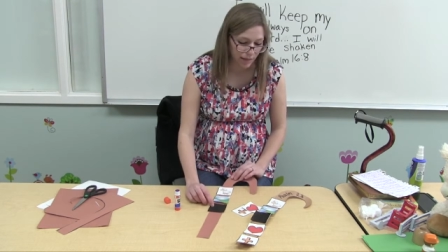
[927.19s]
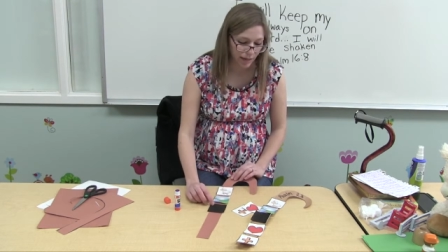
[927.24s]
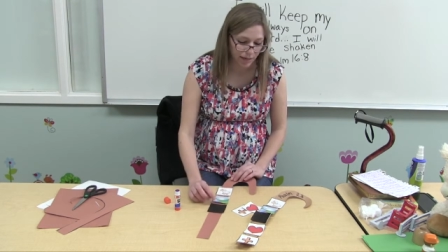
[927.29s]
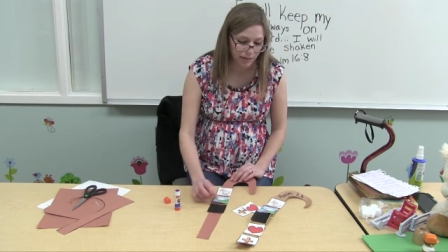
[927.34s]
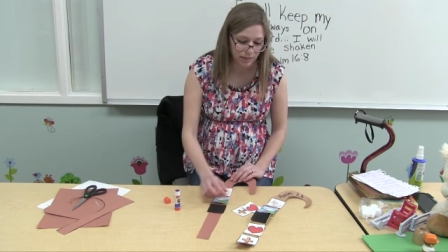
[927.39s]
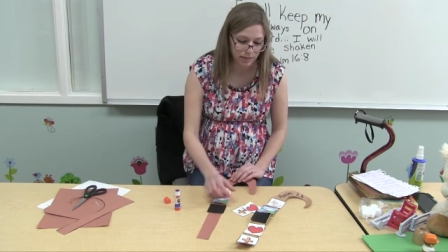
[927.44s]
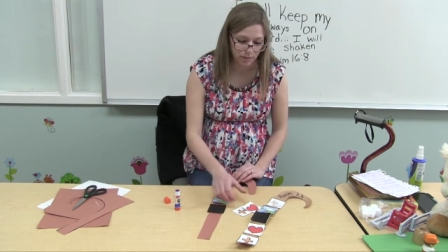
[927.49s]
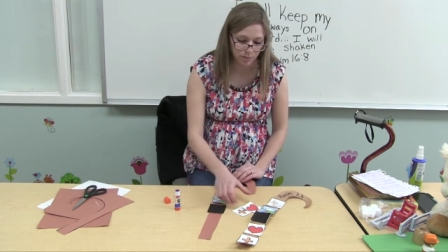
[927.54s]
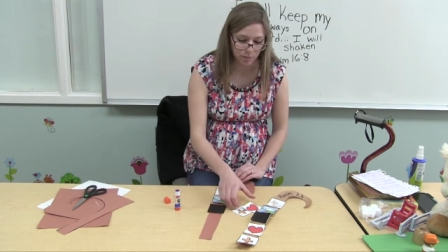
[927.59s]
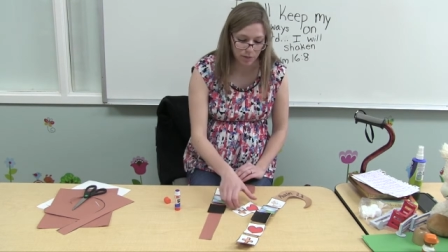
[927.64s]

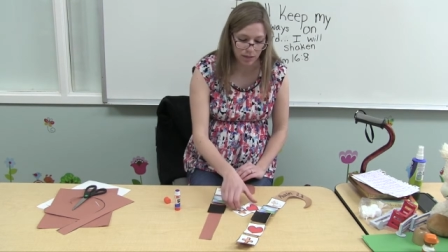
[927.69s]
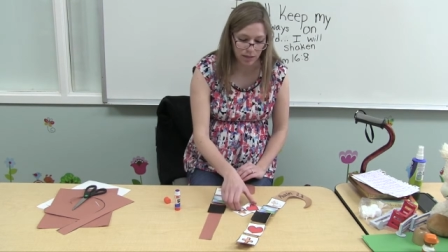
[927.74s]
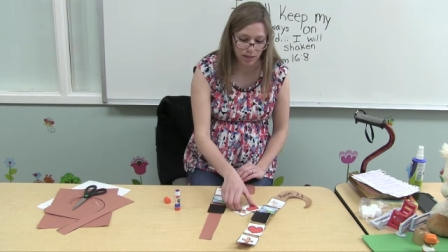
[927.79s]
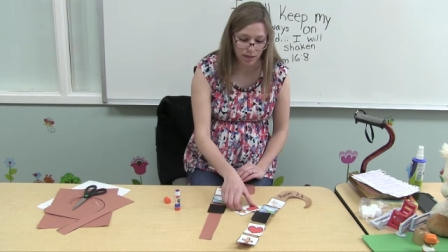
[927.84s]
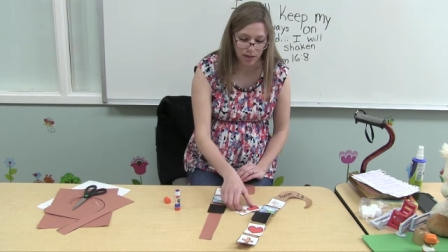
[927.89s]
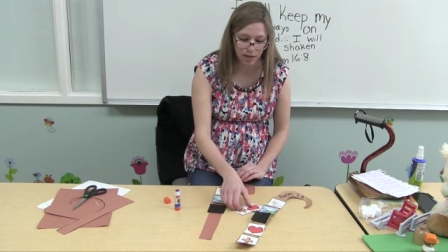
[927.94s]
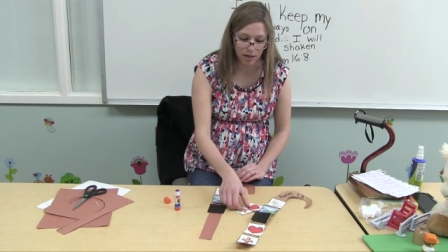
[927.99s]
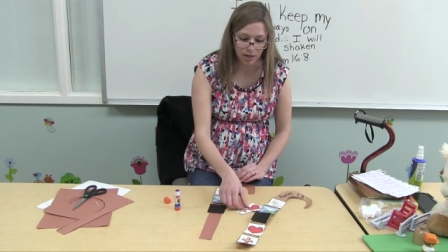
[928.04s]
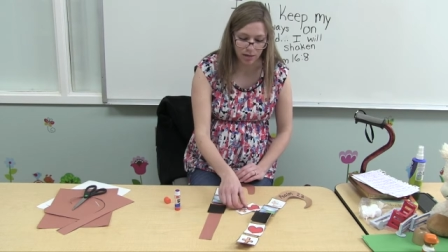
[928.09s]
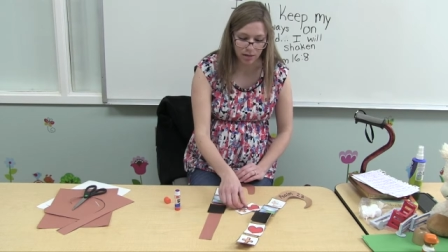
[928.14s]
next we
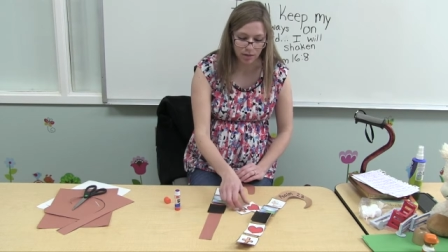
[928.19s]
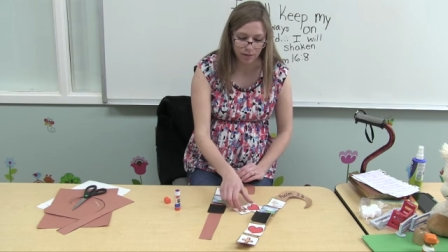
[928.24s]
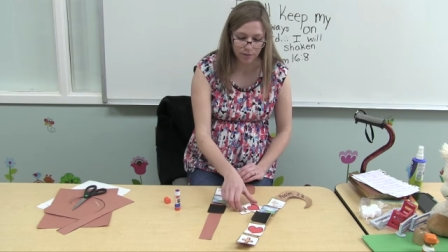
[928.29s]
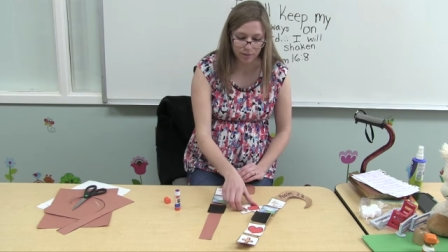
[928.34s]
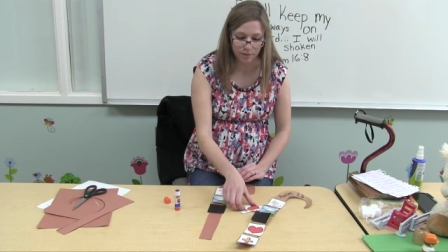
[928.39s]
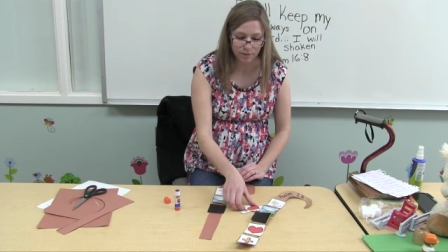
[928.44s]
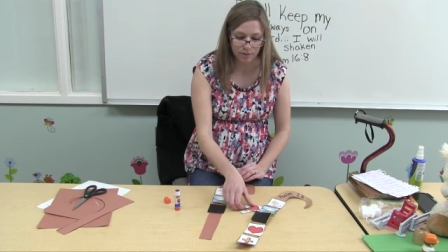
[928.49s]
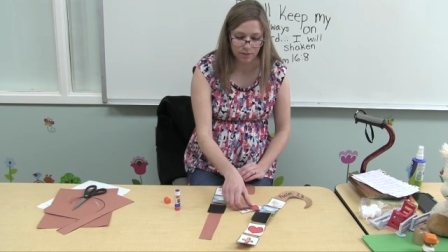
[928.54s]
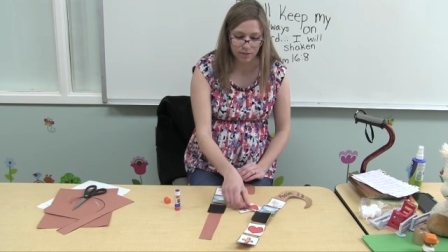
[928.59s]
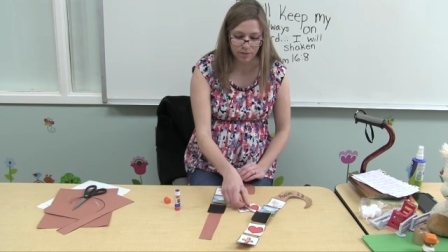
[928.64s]
need
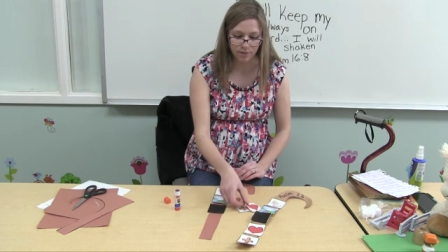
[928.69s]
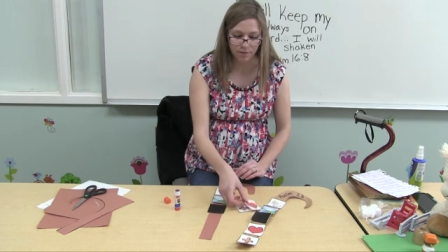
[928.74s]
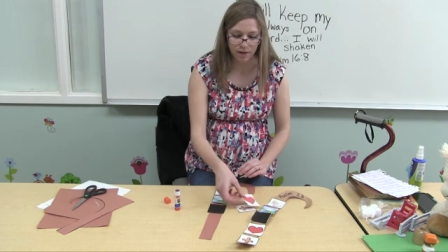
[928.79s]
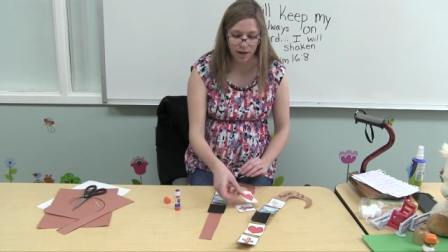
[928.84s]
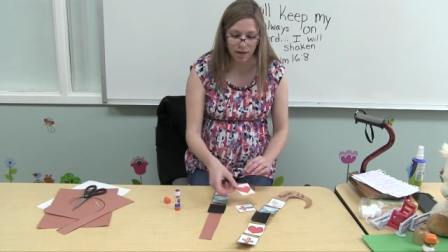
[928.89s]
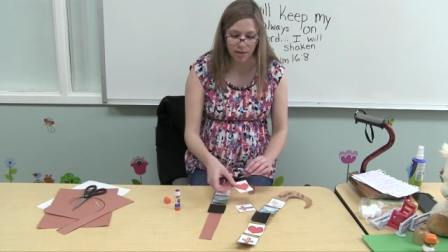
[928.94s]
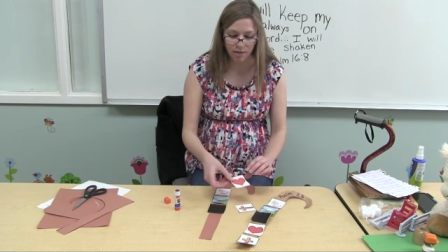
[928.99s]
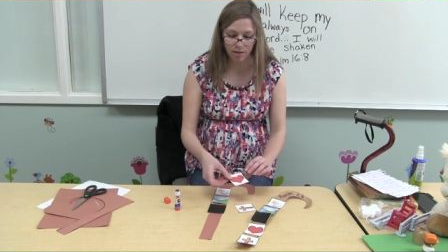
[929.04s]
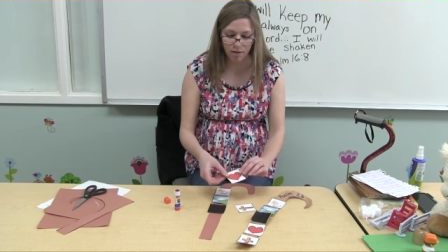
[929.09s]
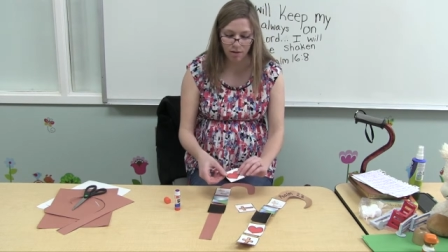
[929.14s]
to
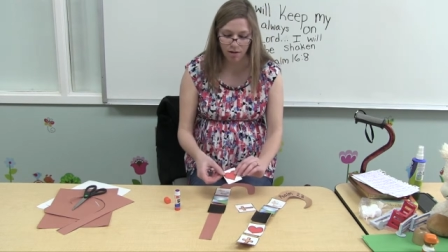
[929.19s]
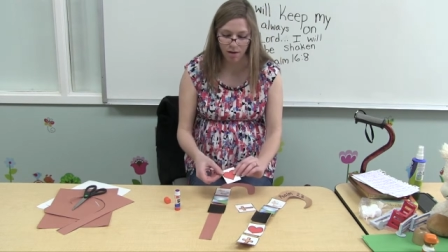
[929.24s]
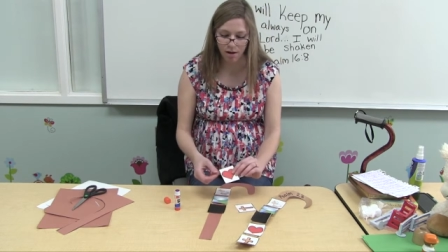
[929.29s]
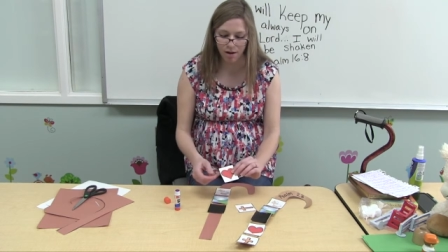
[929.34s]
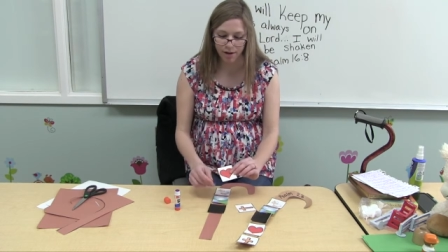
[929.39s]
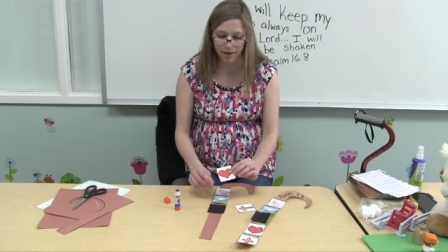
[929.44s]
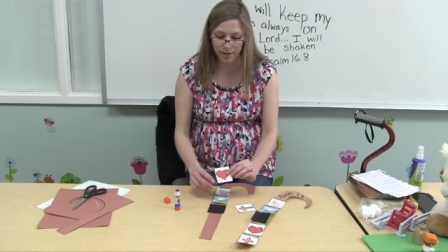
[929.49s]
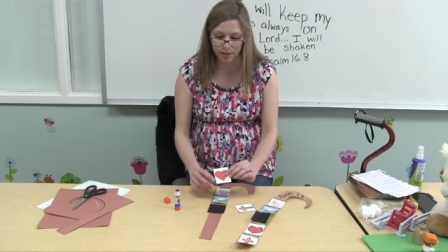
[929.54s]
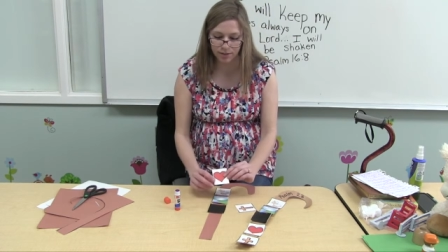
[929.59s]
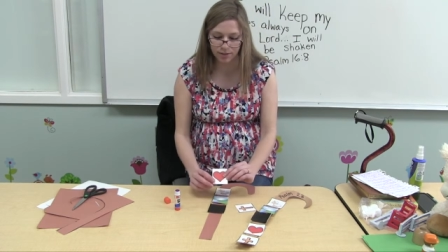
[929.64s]
find the
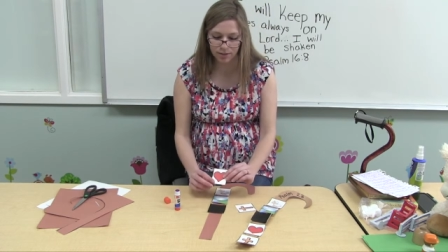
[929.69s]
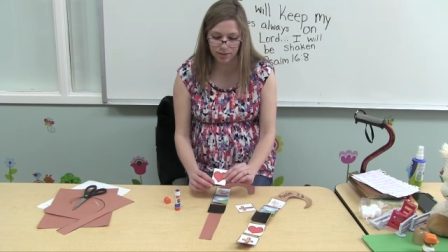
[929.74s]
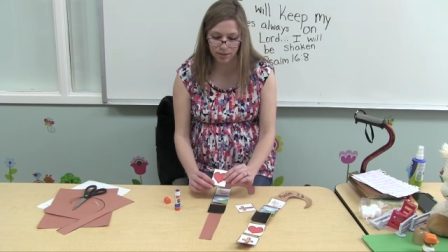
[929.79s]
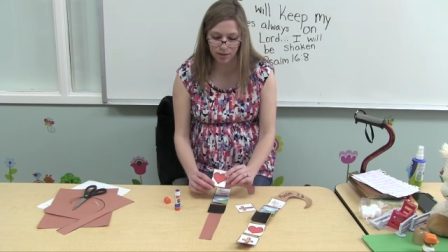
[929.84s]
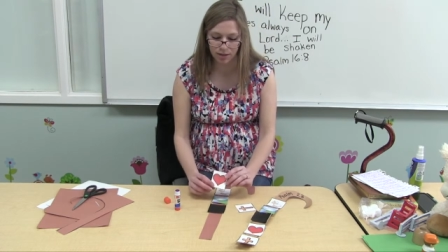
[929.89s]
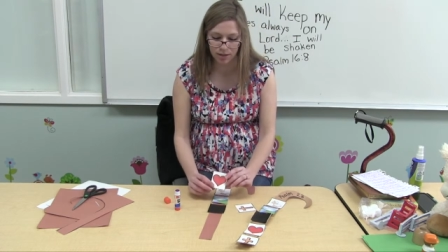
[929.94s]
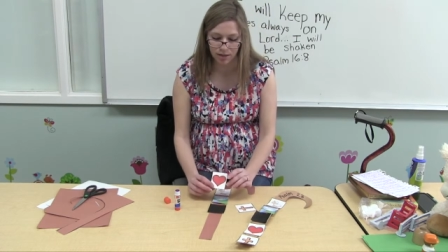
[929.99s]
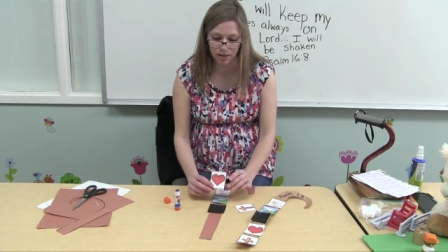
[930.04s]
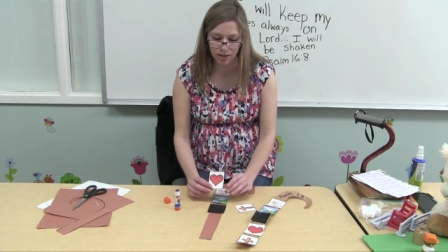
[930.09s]
heart.